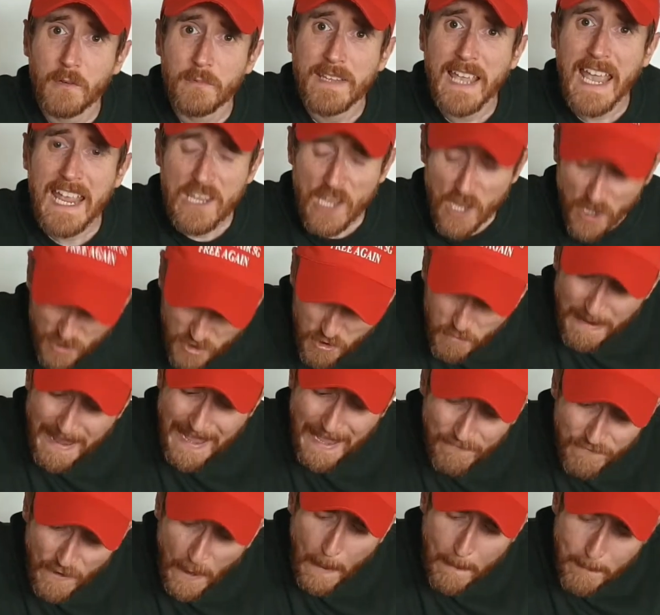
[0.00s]
okay? You
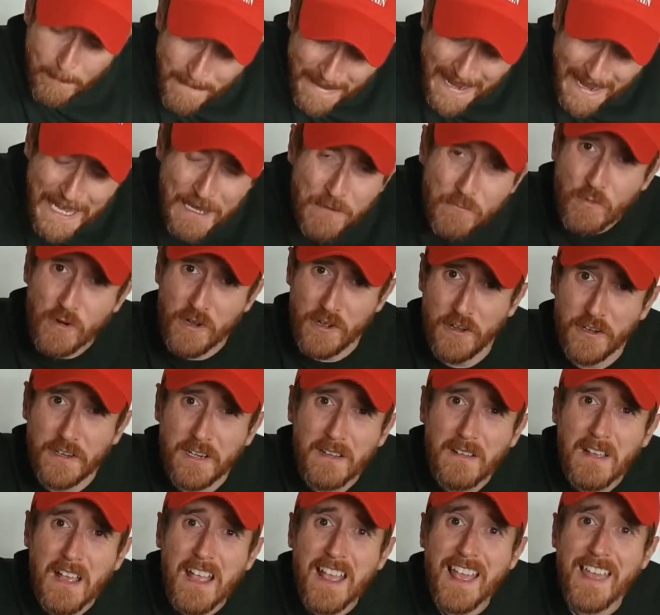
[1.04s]
have my word
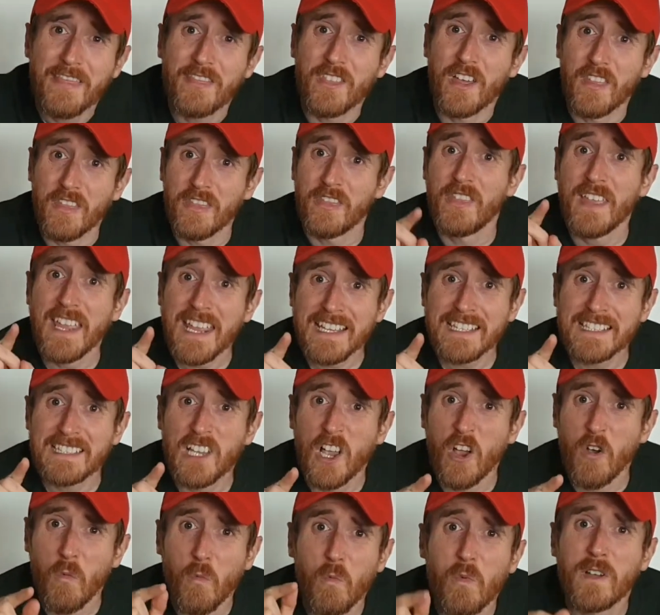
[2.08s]
that
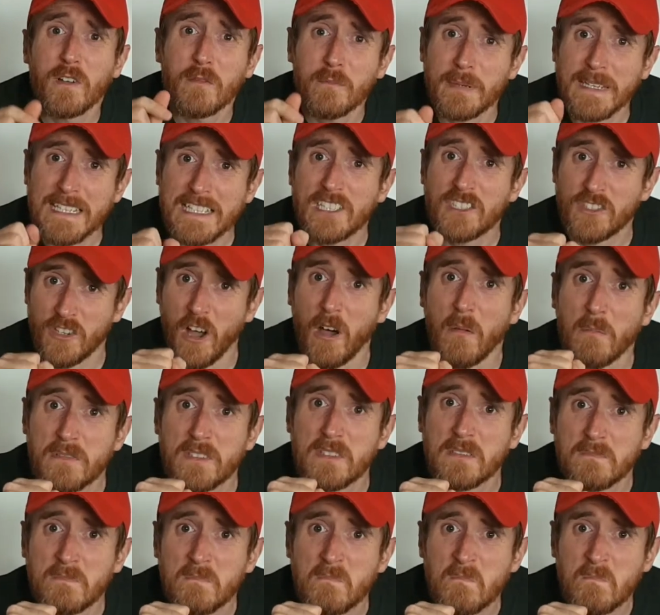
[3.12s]
this will be
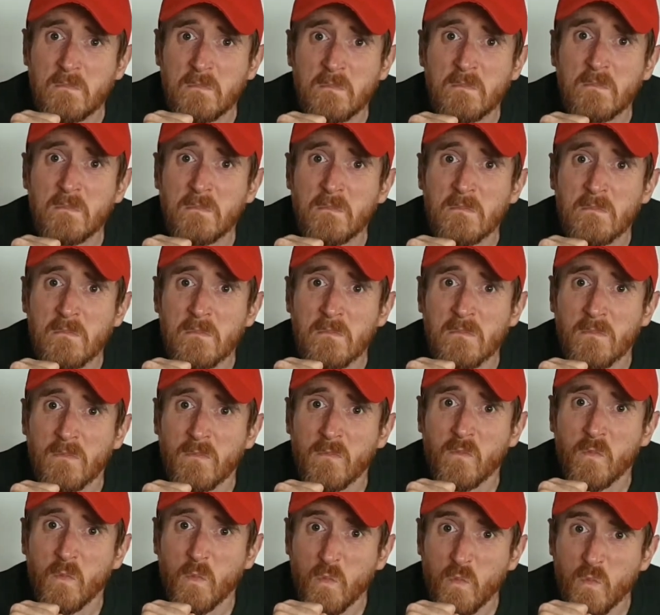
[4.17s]
stopped.
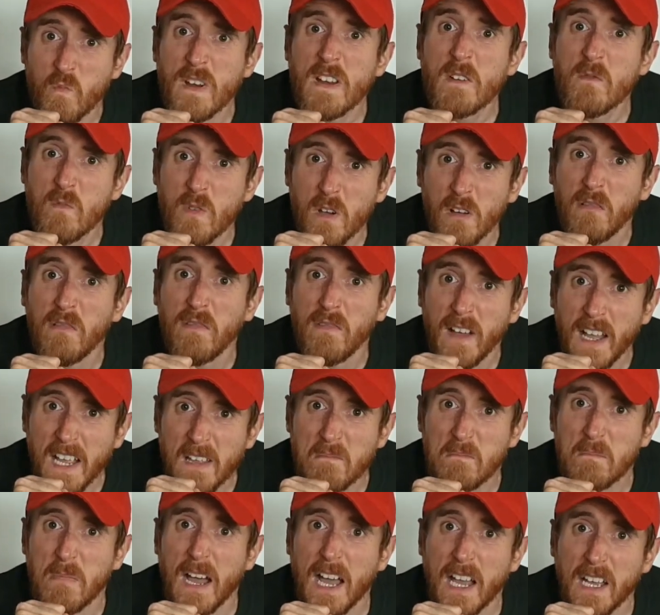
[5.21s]
We will
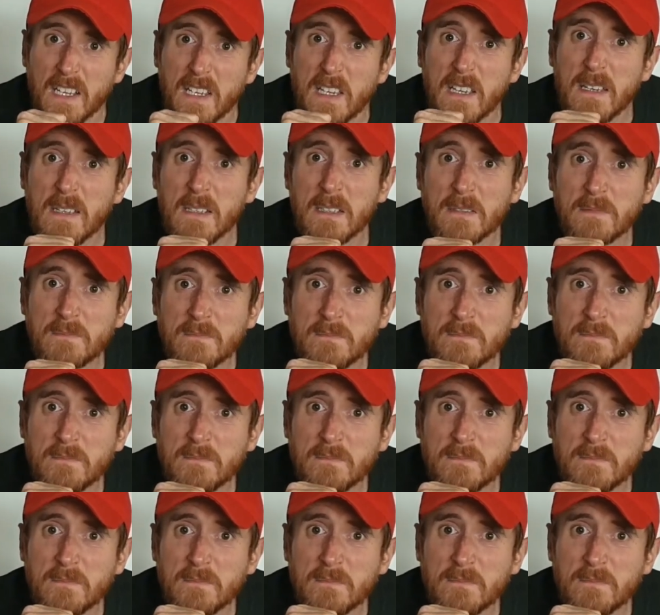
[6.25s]
fight back.